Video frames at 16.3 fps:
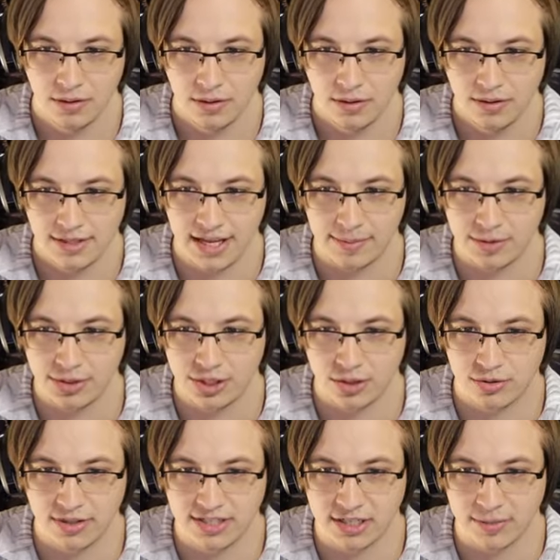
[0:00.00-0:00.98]
Damage
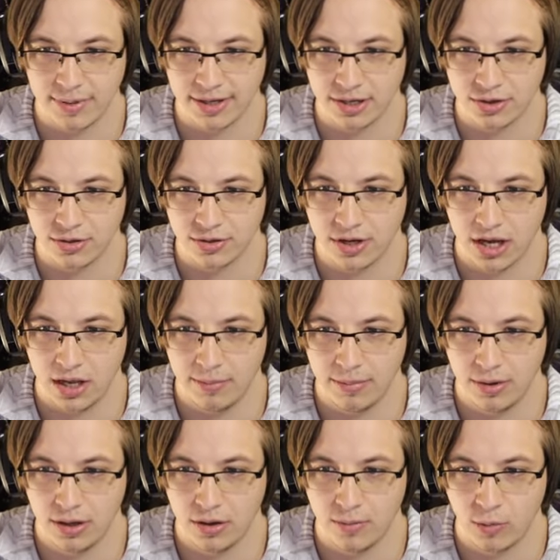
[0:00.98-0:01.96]
increase depending on your
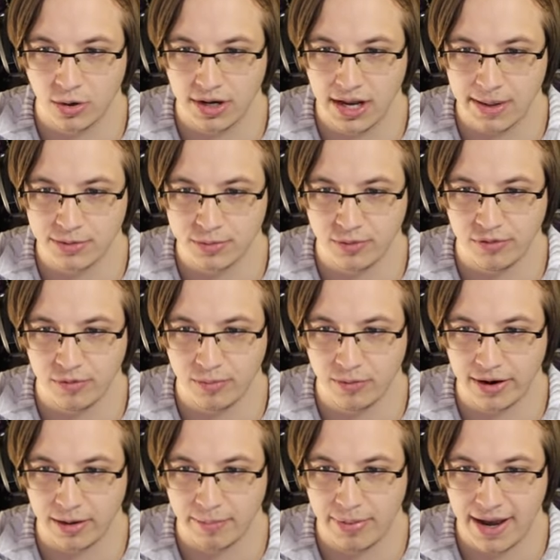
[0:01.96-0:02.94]
combo. More damage moving
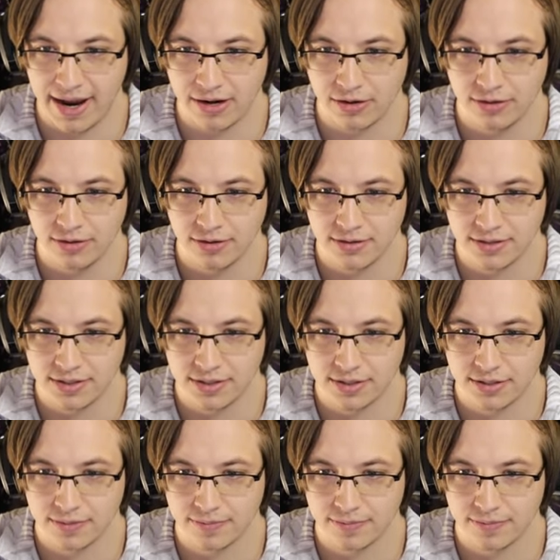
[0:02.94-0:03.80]
random patterns.